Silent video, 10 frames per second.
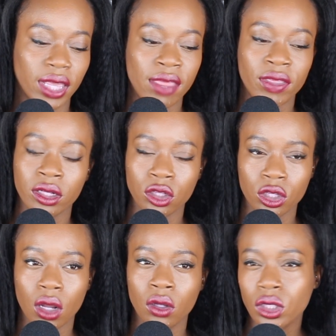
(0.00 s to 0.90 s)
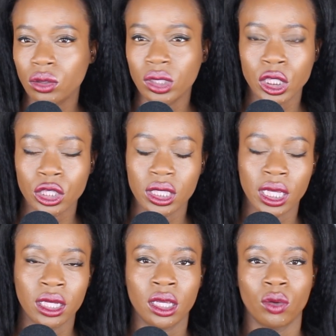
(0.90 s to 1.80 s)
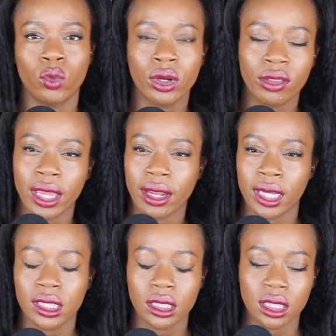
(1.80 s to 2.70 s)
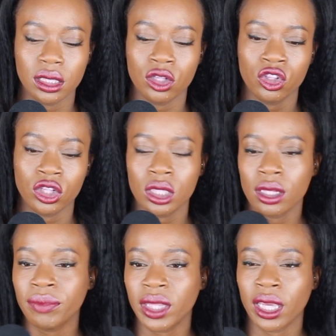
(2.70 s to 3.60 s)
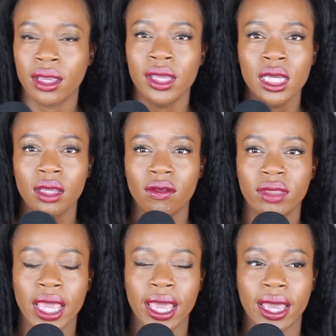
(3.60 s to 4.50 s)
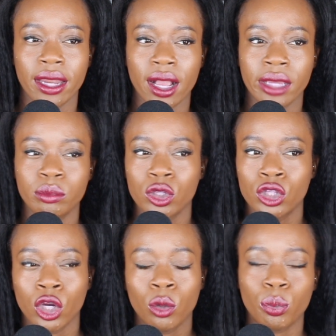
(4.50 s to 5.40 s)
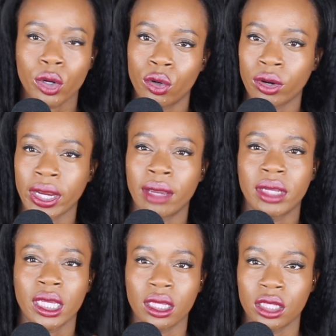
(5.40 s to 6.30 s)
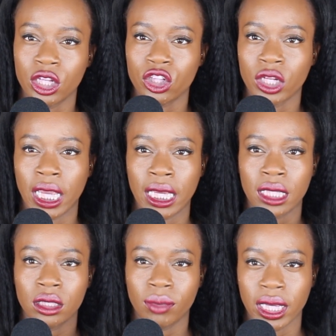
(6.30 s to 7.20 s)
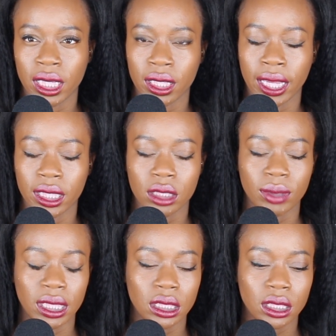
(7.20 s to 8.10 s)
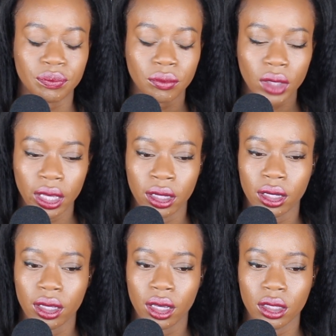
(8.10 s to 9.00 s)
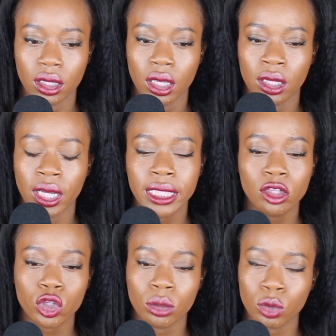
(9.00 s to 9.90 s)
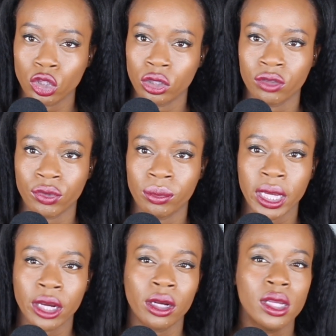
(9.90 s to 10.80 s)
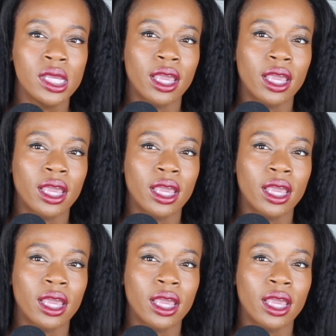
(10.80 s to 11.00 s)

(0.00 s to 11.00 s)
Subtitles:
And then also understanding where that excess is just something that I'm so programmed and conditioning into making that expense. And kind of troubleshooting from there.